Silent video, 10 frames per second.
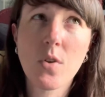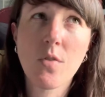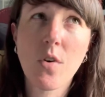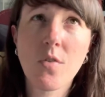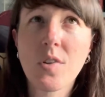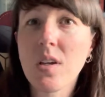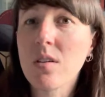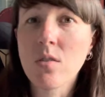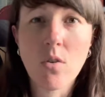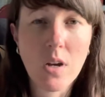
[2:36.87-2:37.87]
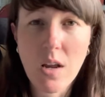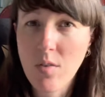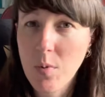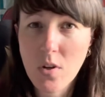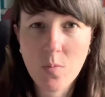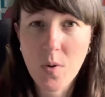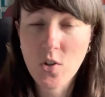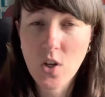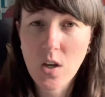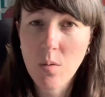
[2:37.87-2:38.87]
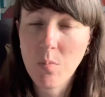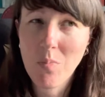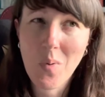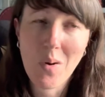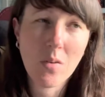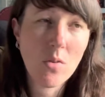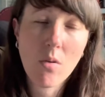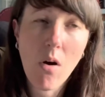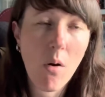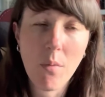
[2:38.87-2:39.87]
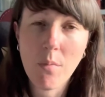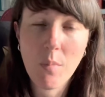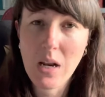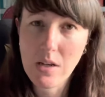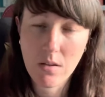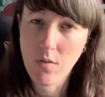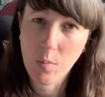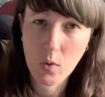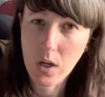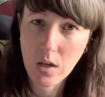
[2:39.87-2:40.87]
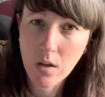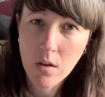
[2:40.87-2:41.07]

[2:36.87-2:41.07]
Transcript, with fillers: of, obviously it's not in everybody's budget, but you can't please everybody.